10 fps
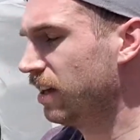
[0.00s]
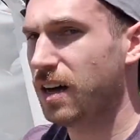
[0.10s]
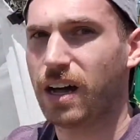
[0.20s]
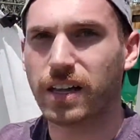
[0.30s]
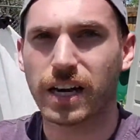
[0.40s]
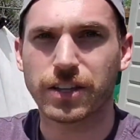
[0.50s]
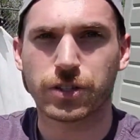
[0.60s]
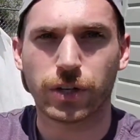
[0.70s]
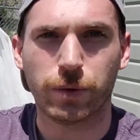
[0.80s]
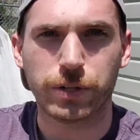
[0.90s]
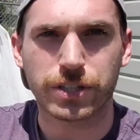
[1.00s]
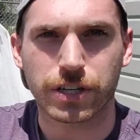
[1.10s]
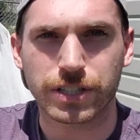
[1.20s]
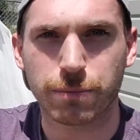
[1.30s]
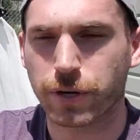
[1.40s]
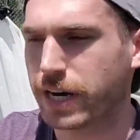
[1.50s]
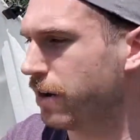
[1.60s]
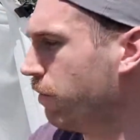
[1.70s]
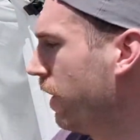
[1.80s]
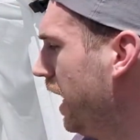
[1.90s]
a lot of the soil will start to break
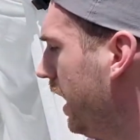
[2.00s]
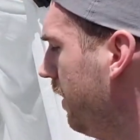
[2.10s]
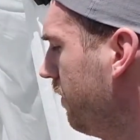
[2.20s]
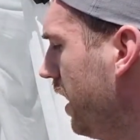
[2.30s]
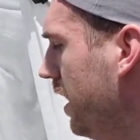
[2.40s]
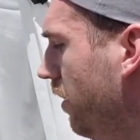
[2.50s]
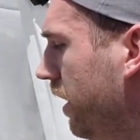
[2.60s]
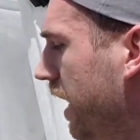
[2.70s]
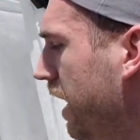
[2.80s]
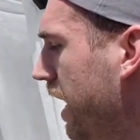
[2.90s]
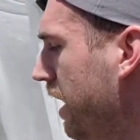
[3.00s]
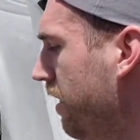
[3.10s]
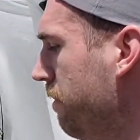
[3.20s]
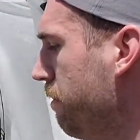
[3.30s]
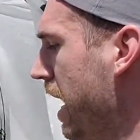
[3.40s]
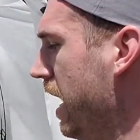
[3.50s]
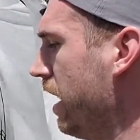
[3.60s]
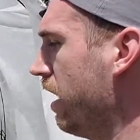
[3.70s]
away, and you'll get kind of the main